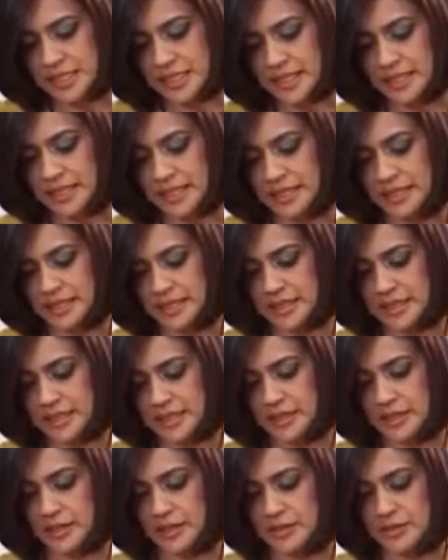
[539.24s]
And there
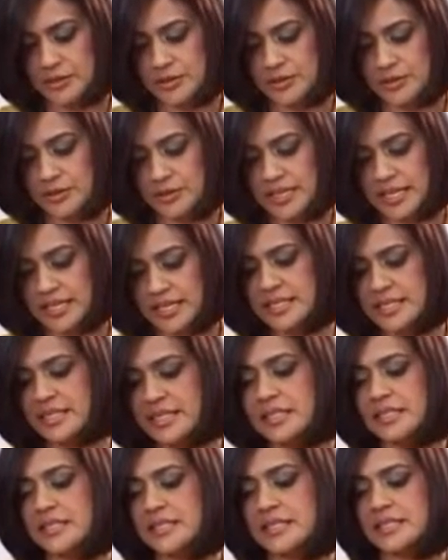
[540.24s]
you go. So that's the
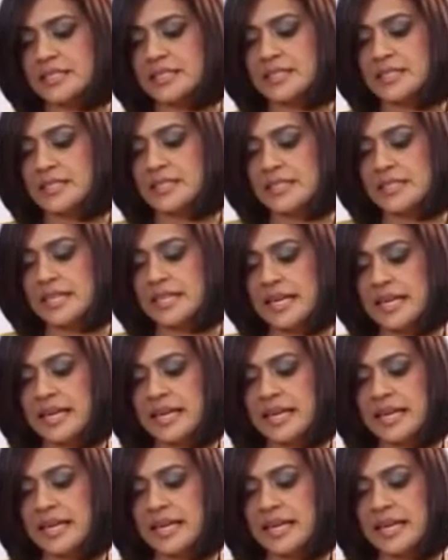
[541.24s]
consistency